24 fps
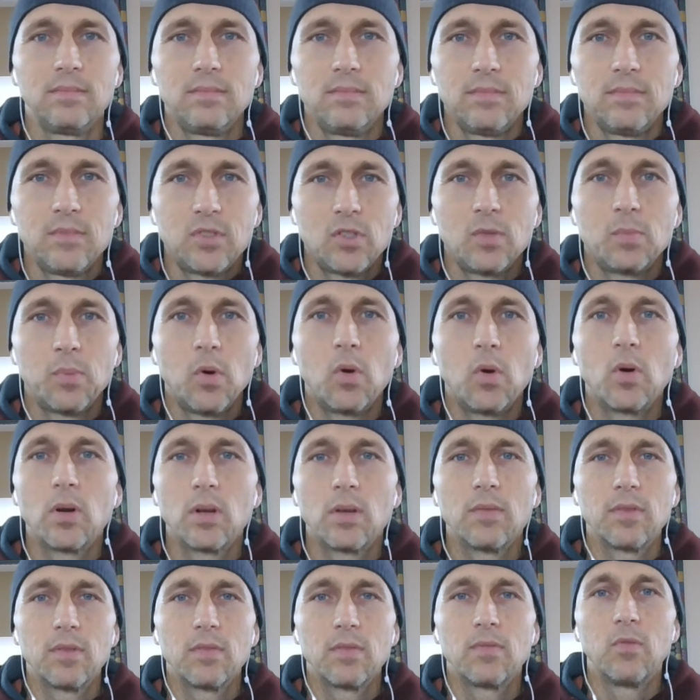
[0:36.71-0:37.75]
supportive
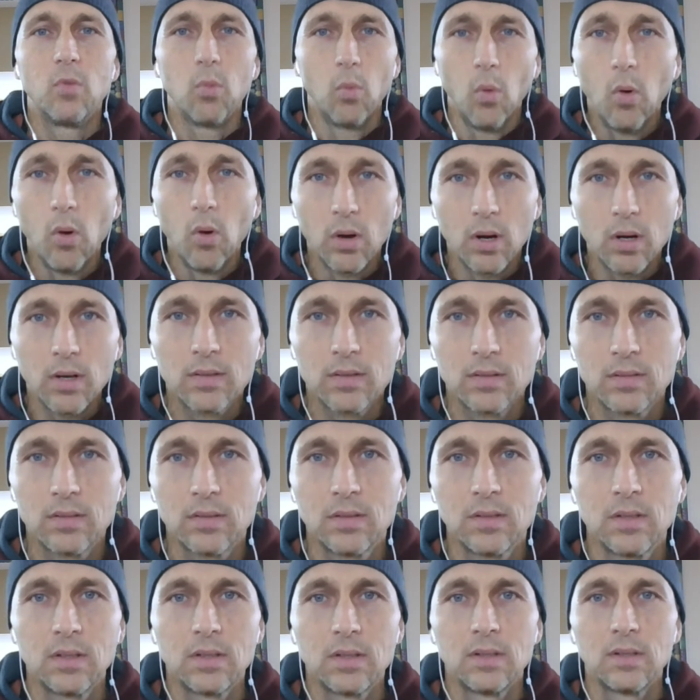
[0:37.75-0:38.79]
of war
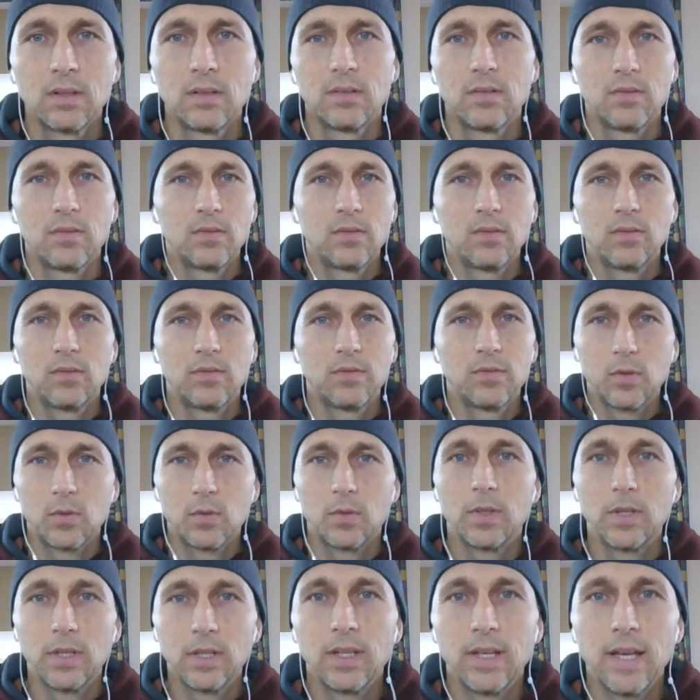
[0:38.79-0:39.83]
for
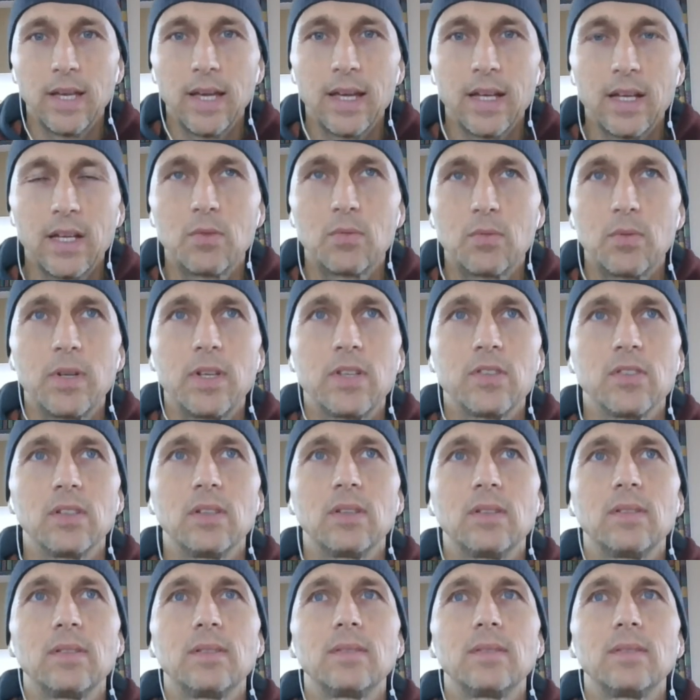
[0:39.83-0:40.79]
really any reason.